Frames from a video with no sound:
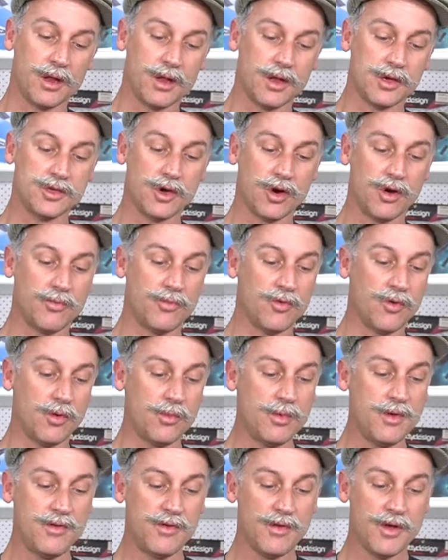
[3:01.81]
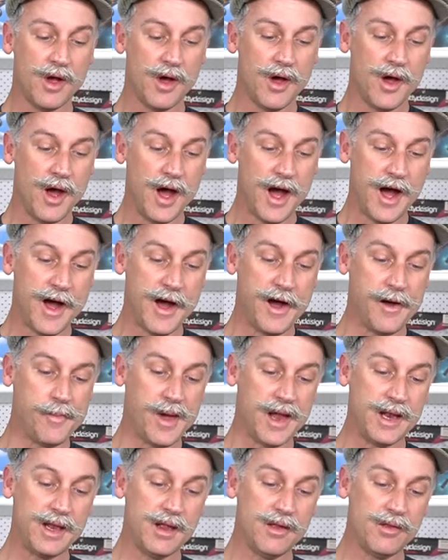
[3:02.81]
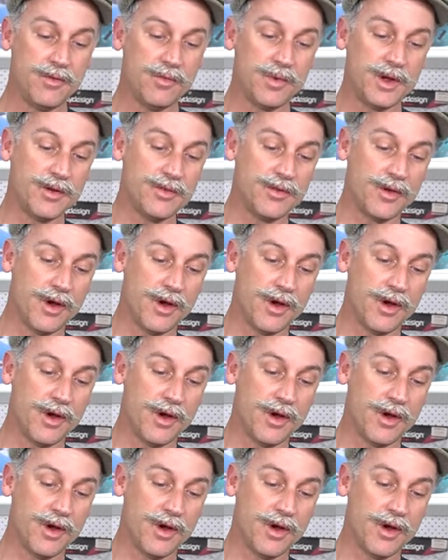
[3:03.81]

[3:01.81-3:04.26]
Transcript: the shock absorbers. Um, and now the wheels